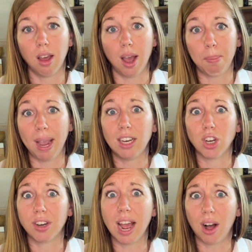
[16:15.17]
page
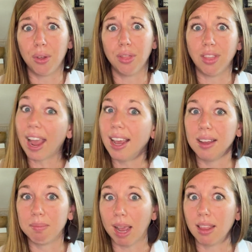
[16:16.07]
on how
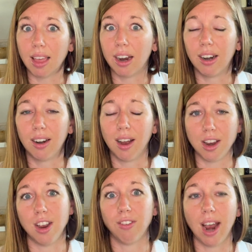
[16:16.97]
they made their
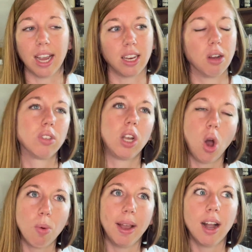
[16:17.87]
onion rack, and I was like,
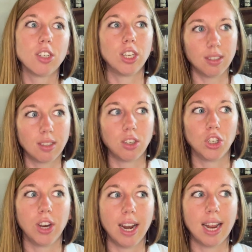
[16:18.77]
oh my gosh, that's such a
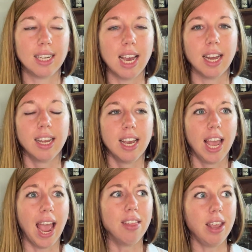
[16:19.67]
great idea.
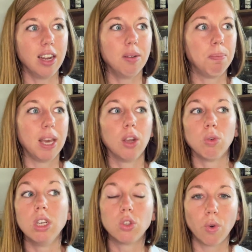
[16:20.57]
And then being
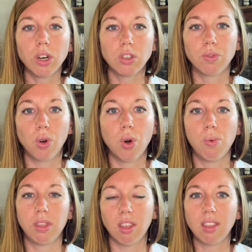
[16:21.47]
resourceful
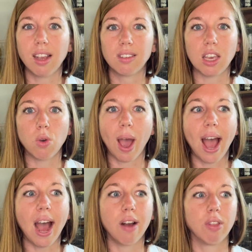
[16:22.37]
with the things that you
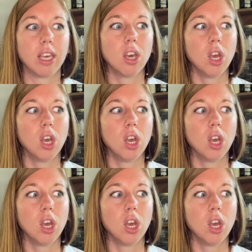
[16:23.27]
have, like